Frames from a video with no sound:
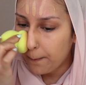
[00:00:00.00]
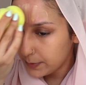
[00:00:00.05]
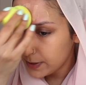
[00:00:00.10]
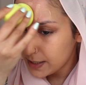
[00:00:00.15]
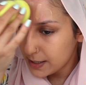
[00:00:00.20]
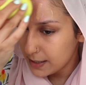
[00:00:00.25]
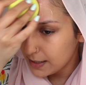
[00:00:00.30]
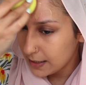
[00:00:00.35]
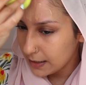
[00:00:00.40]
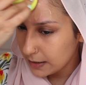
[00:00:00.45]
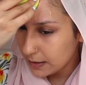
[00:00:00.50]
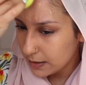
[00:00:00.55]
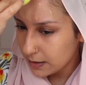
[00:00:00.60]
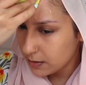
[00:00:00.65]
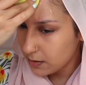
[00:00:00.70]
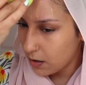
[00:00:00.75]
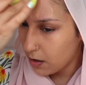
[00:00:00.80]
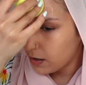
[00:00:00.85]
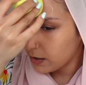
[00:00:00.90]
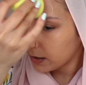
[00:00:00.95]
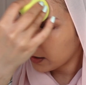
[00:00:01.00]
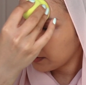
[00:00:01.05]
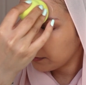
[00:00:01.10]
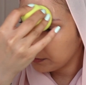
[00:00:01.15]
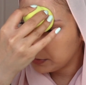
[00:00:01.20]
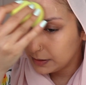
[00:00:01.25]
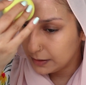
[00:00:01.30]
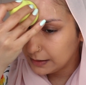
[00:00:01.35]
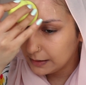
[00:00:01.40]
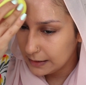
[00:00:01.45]
but it's not
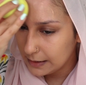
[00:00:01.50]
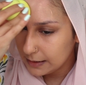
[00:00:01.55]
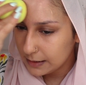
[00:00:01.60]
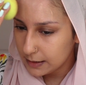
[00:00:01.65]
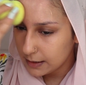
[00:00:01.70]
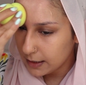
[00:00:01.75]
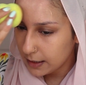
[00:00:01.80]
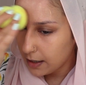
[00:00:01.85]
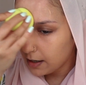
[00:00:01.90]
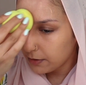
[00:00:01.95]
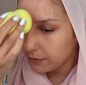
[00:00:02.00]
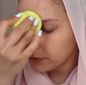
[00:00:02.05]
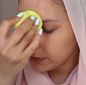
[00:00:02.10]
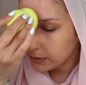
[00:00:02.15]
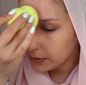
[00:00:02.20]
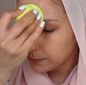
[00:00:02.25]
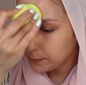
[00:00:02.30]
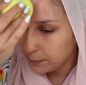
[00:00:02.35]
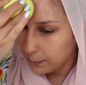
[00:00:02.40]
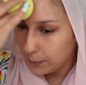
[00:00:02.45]
completely covered.